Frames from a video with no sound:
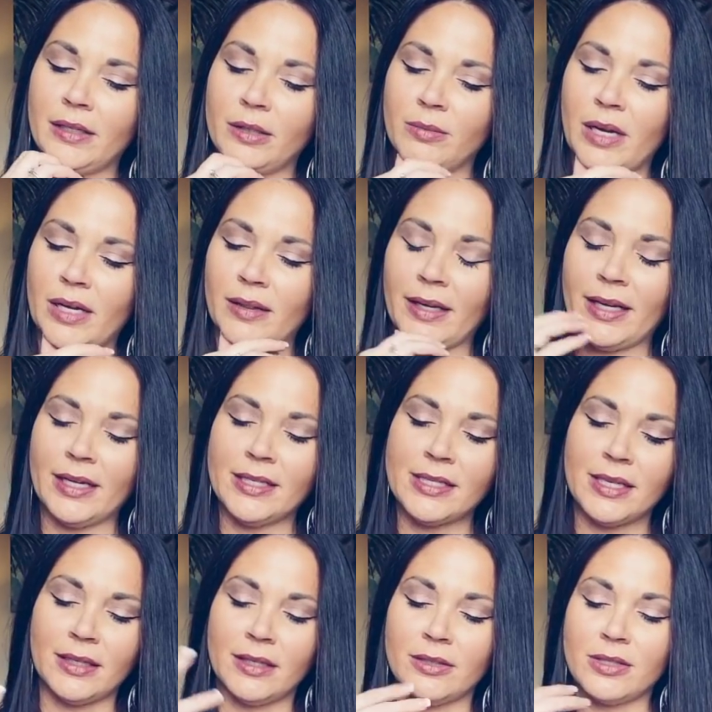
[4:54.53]
There might, like I
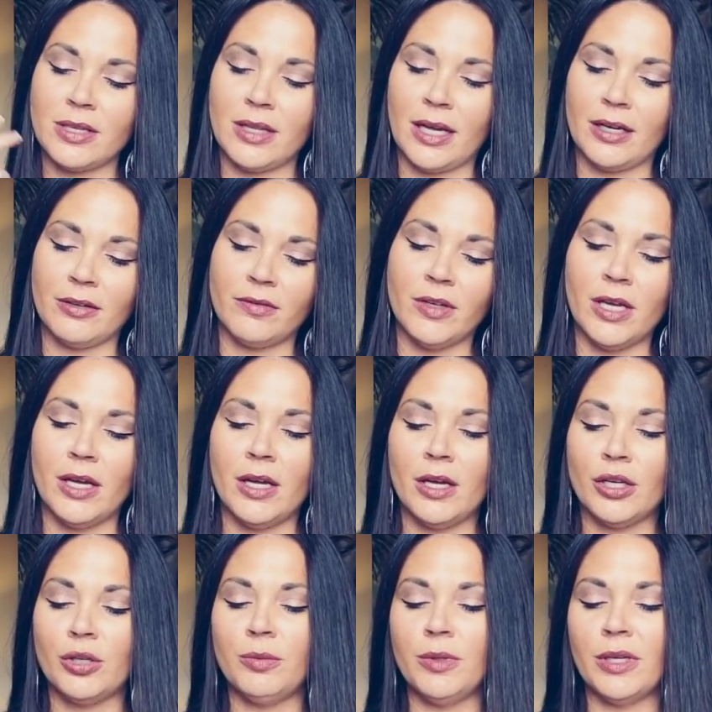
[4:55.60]
said, there's a lot of
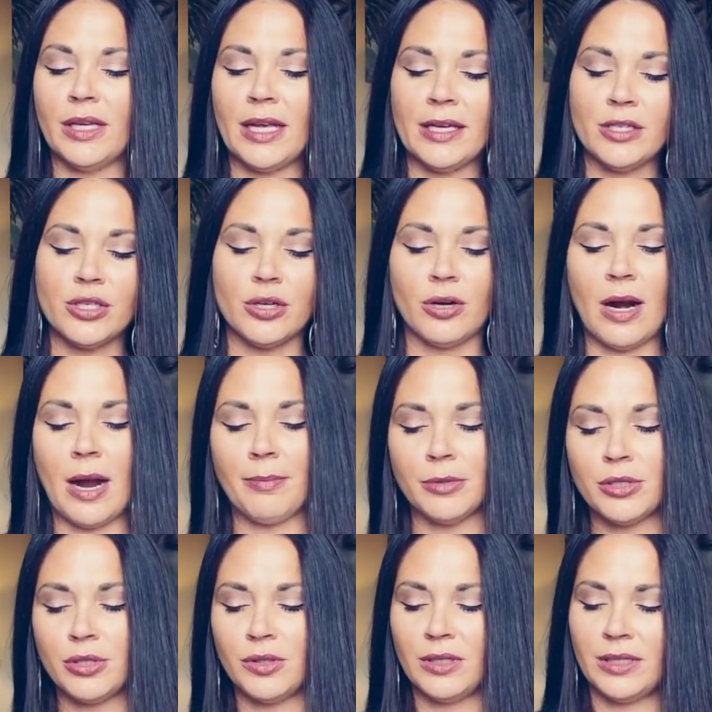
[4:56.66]
communication or
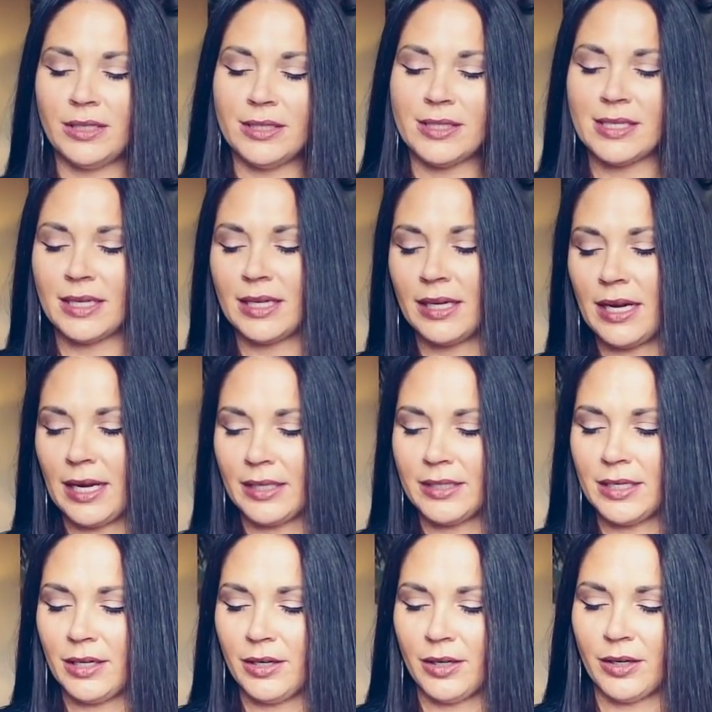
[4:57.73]
opportunities to connect
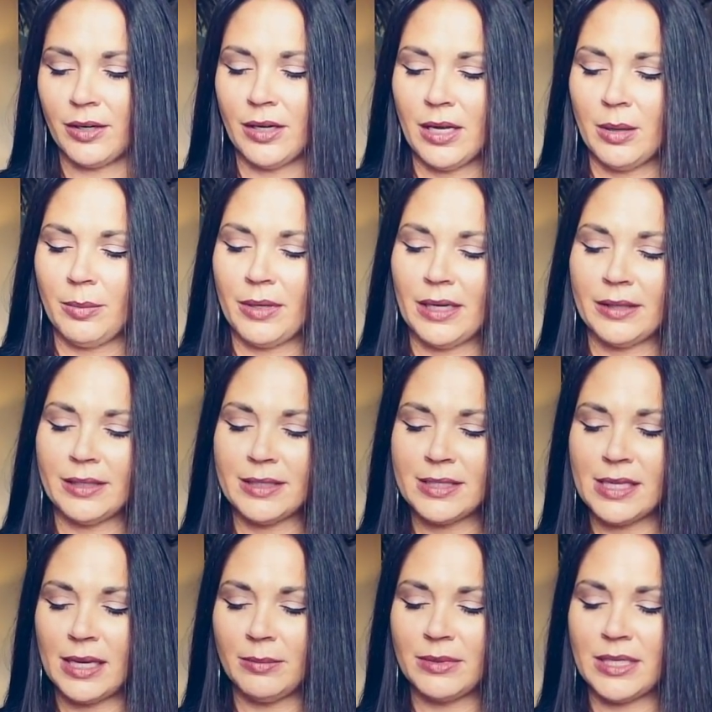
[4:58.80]
here, but at the
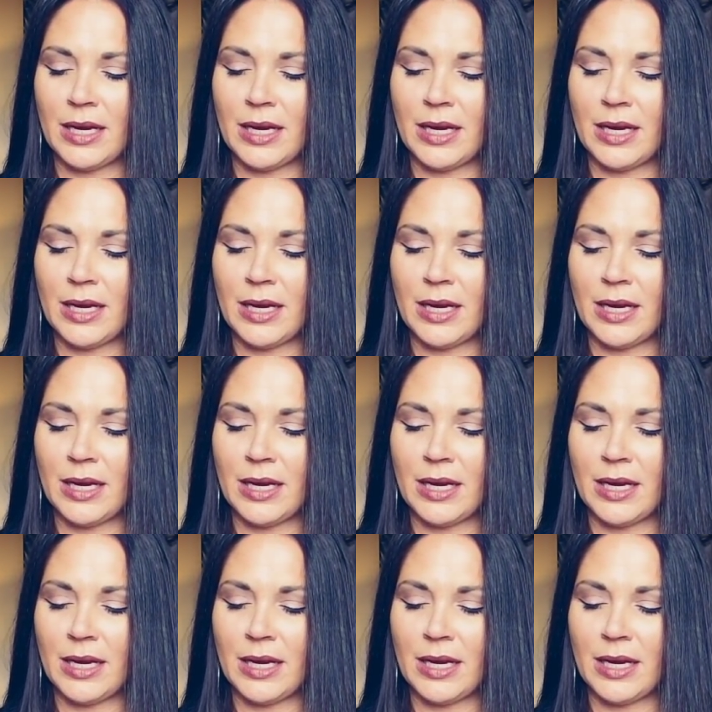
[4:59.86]
same